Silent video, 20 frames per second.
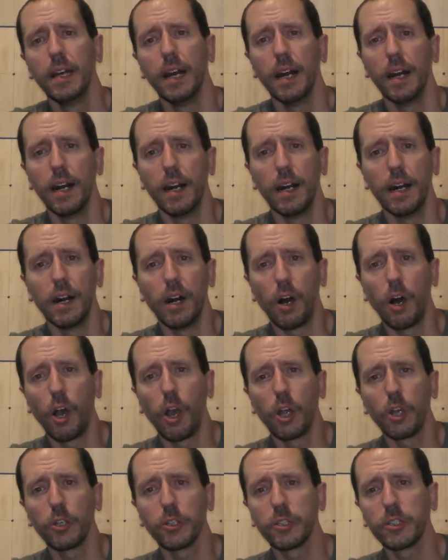
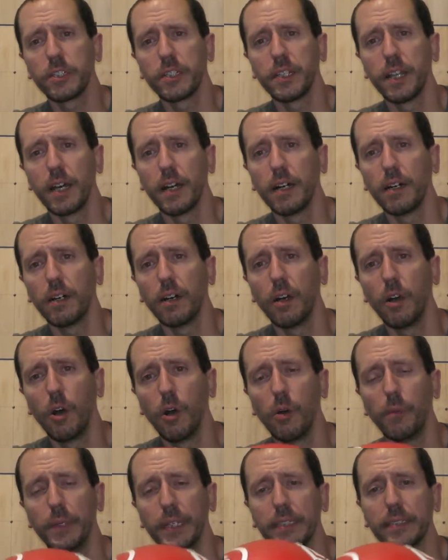hard shell
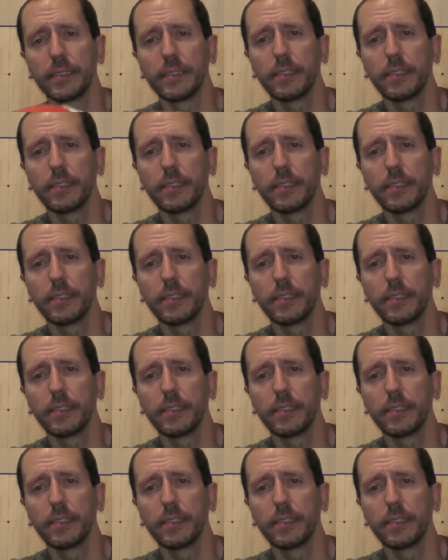helmet.